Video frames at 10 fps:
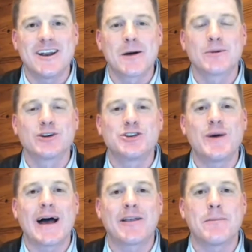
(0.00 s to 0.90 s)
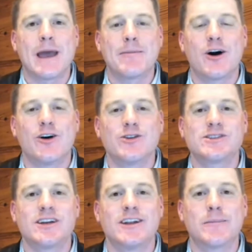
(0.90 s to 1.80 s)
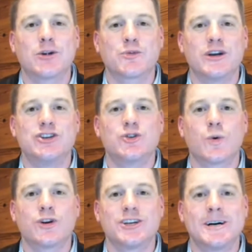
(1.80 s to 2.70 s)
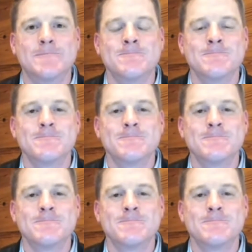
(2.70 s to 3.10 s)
Number two, Alabama hosted number three, Georgia,